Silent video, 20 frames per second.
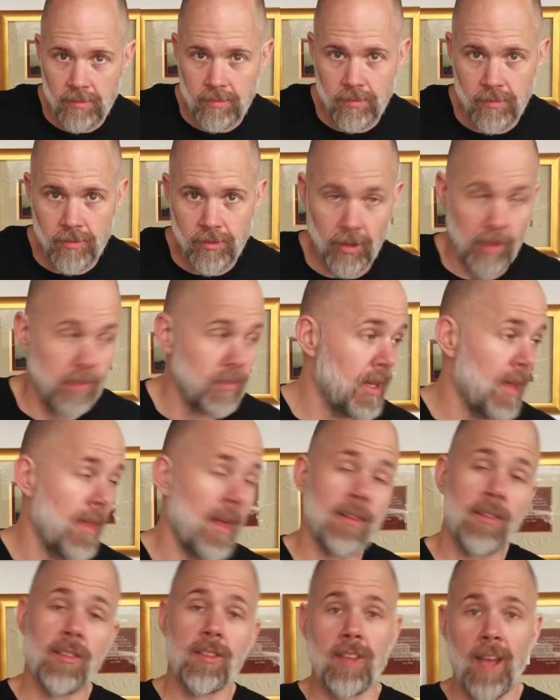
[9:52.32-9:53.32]
So yeah,
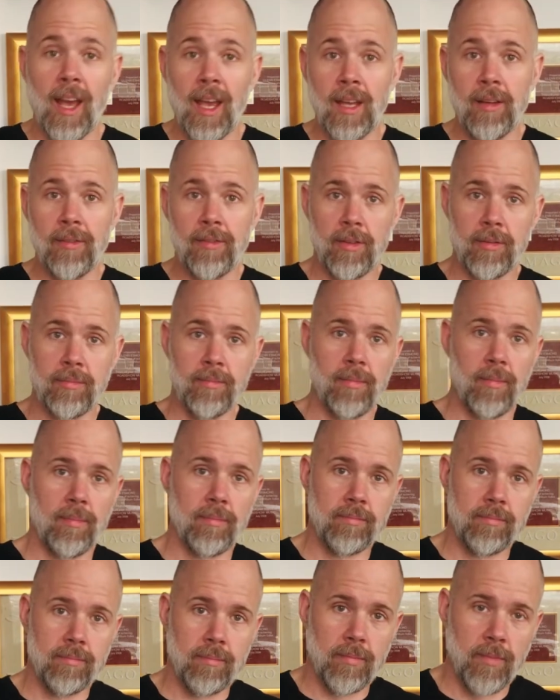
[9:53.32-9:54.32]
that's saved.
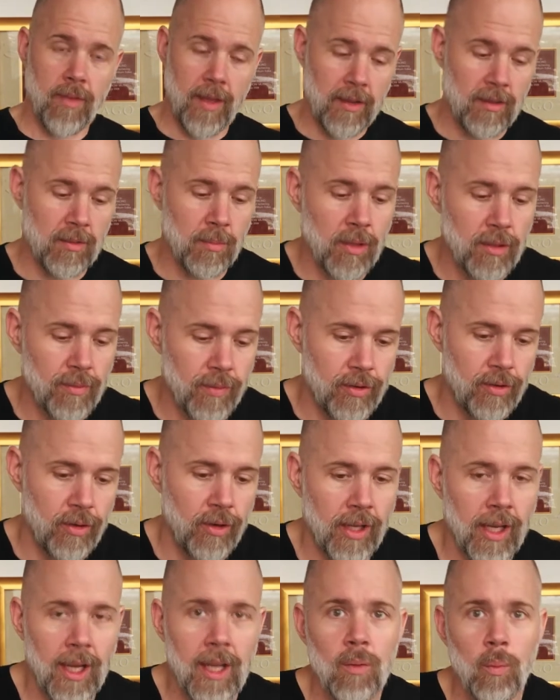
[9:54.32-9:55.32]
Thanks so much for
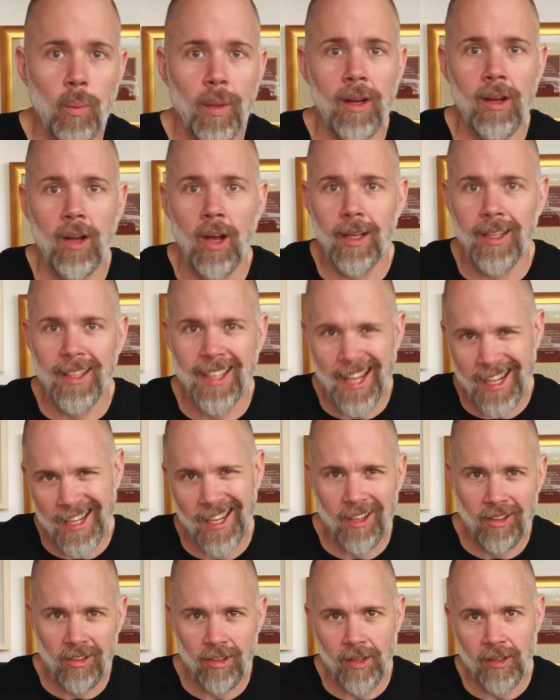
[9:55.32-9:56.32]
tuning in. We're getting
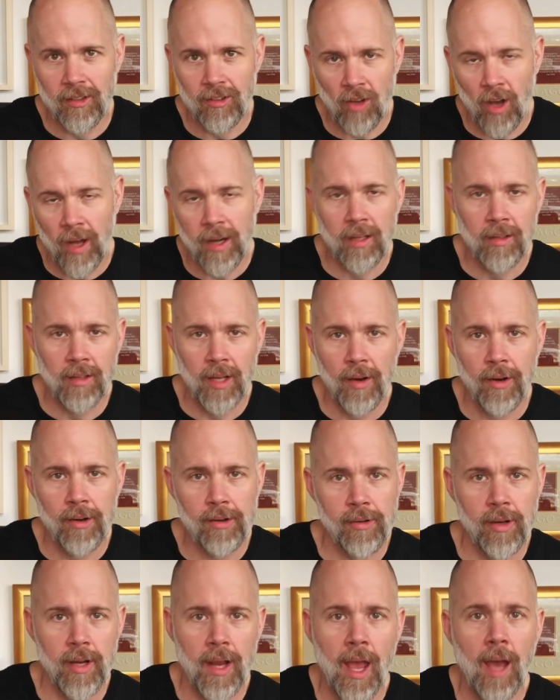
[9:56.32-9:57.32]
into exciting
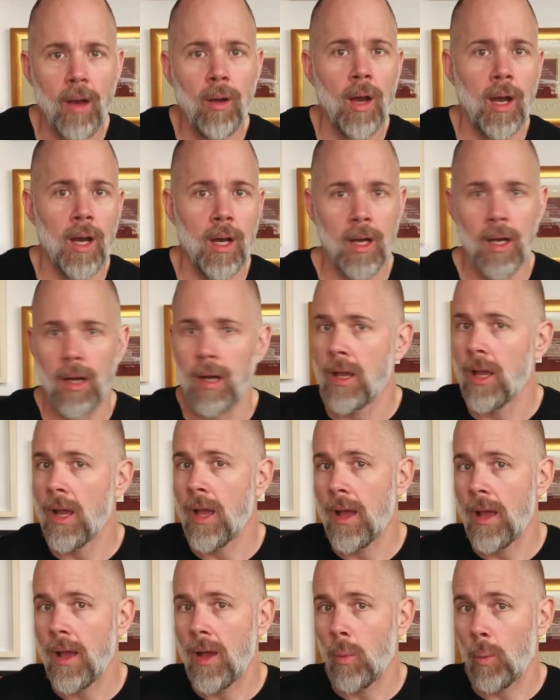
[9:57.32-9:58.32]
territory now.
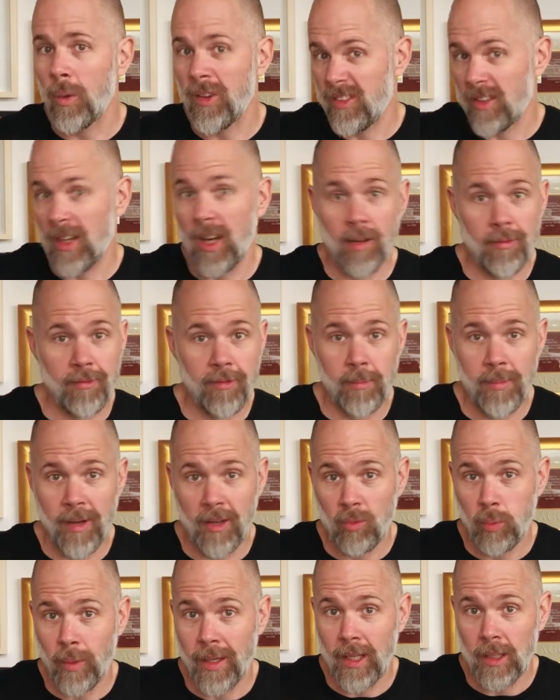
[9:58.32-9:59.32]
We start from
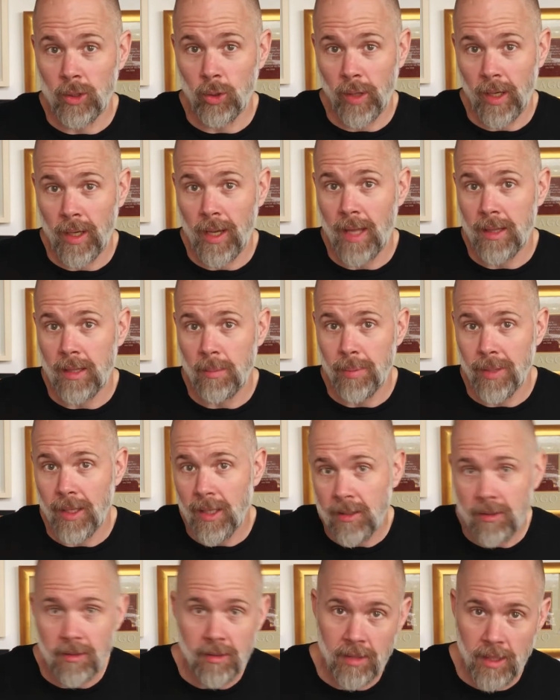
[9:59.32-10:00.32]
next week looking at the
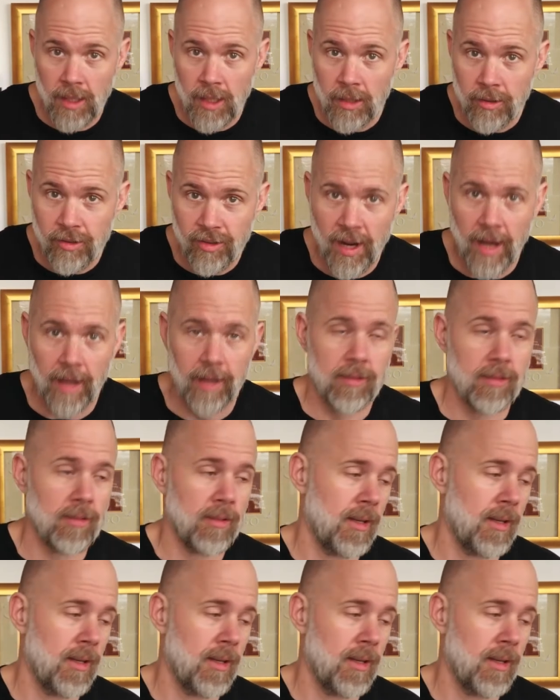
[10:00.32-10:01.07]
Begins Here tracks.